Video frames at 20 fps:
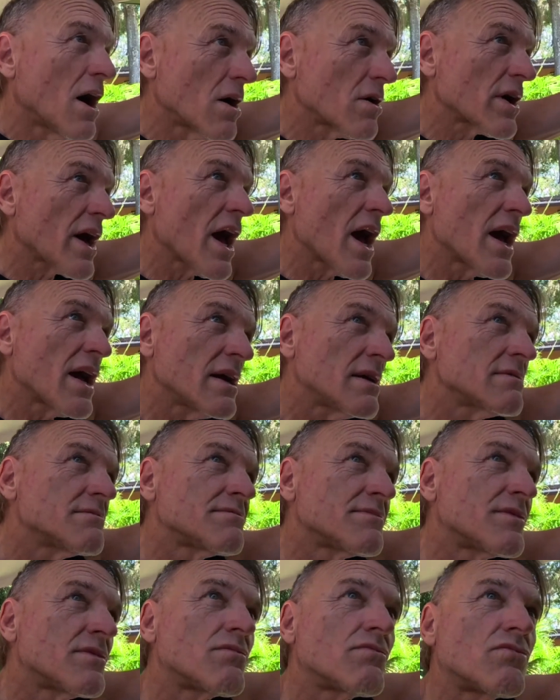Okay,
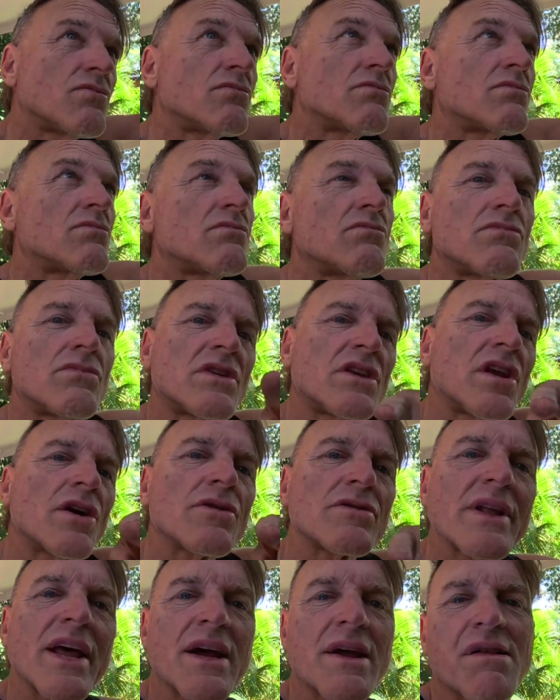
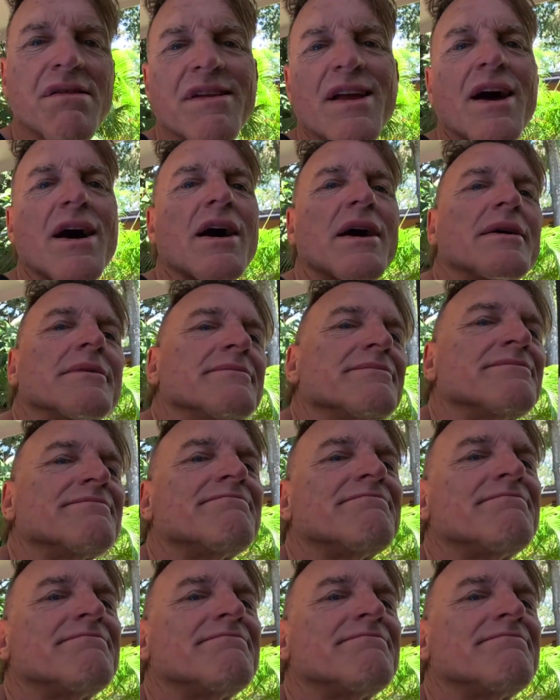till next time.